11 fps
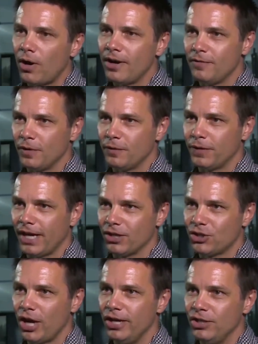driver for
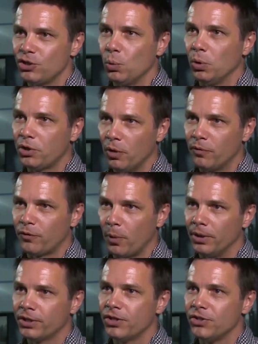that change will come
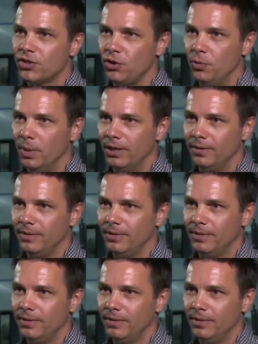from the consumer.